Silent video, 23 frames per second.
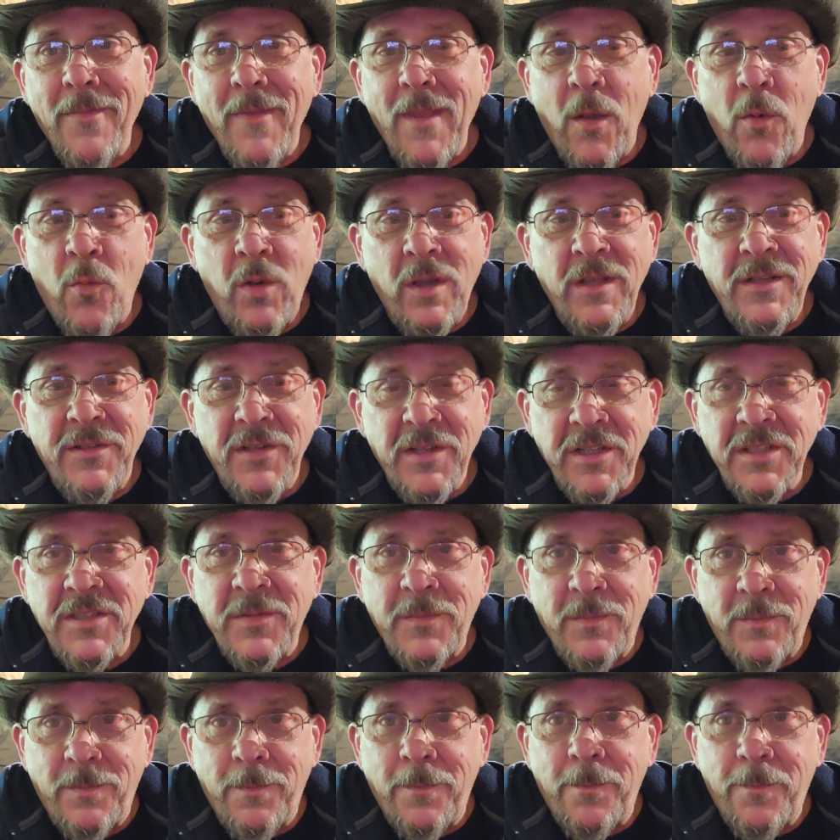we just
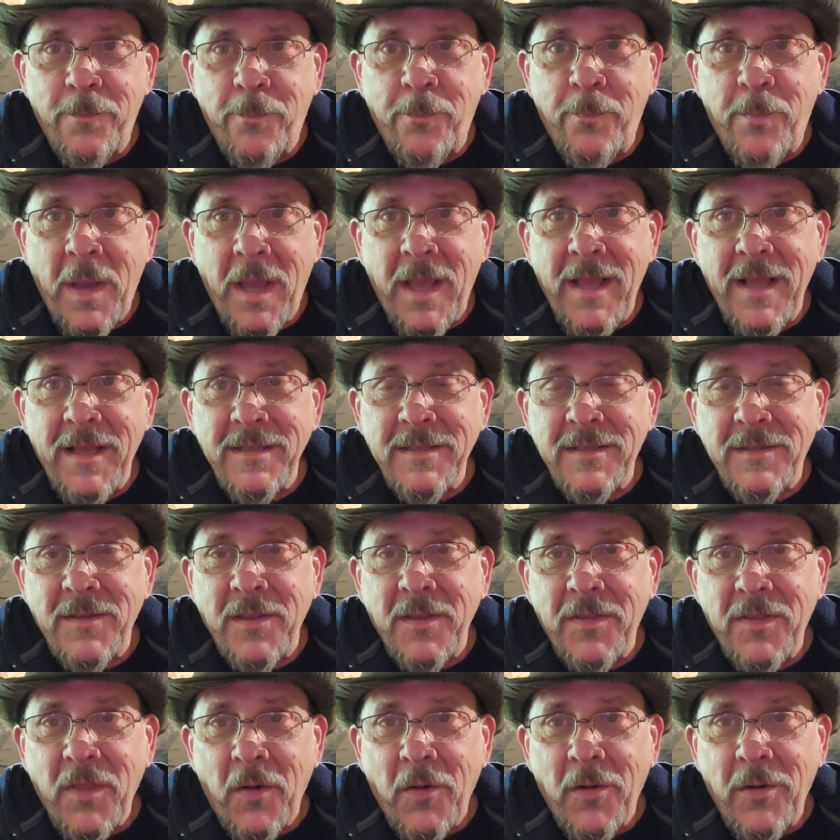passed the
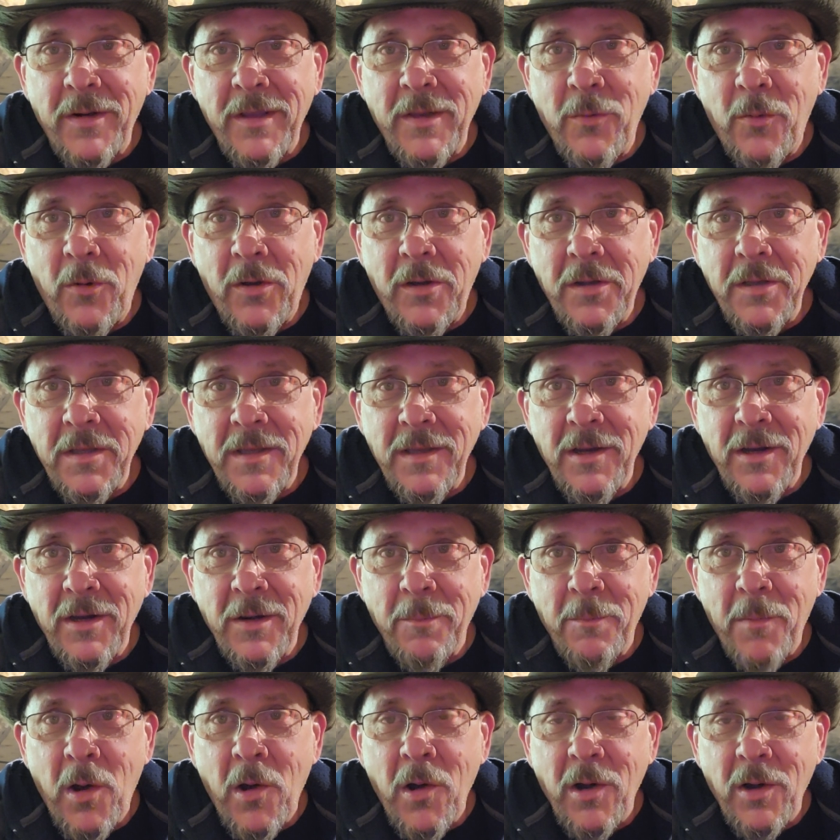31 year
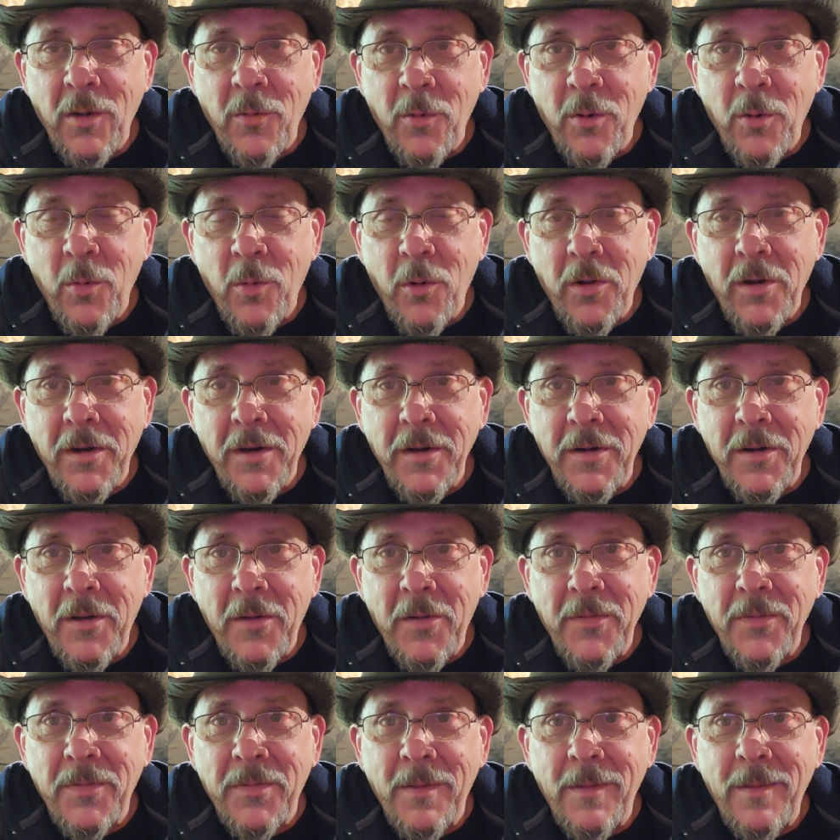mark. We're working
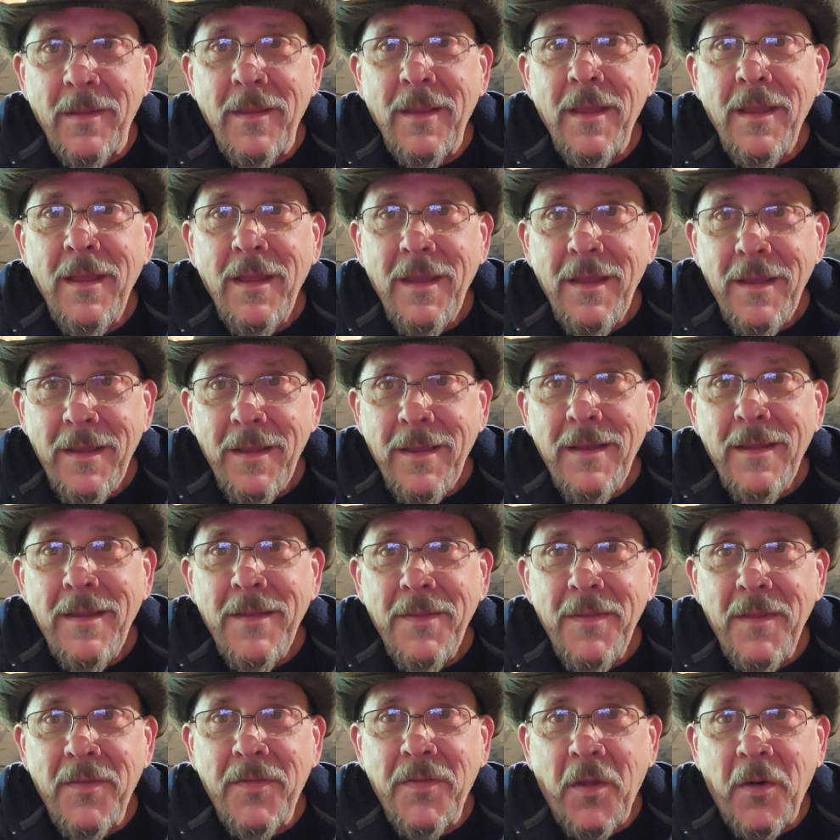on
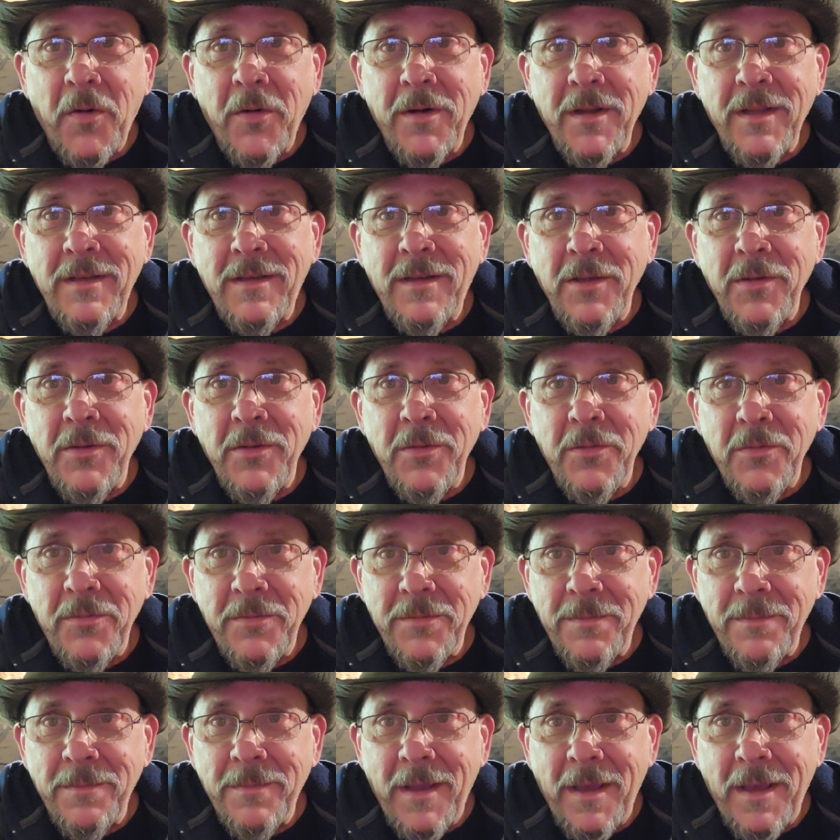the 32
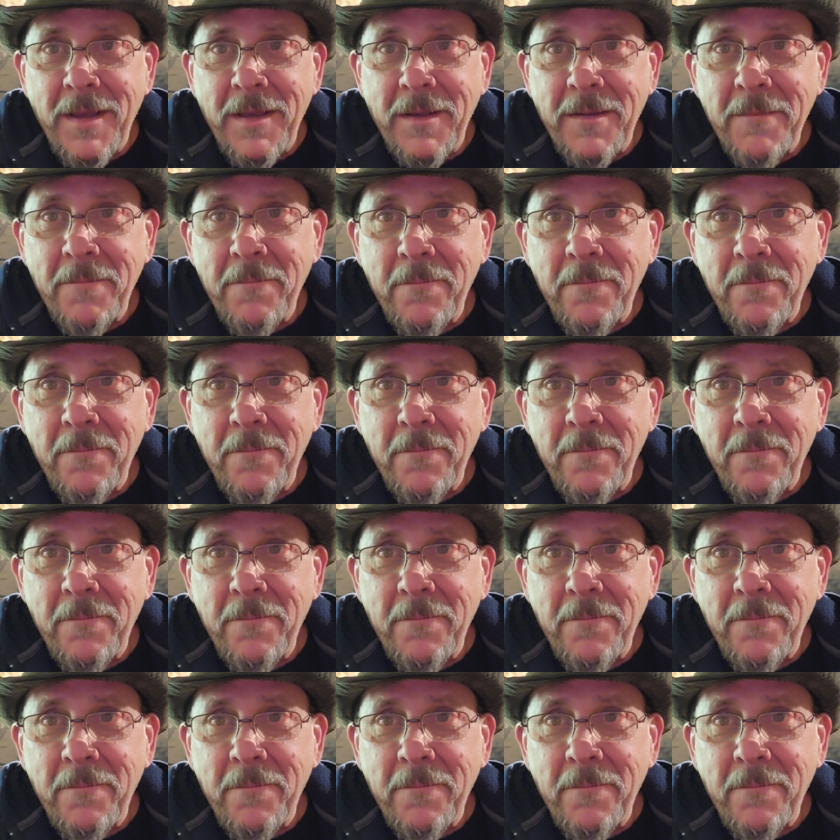now.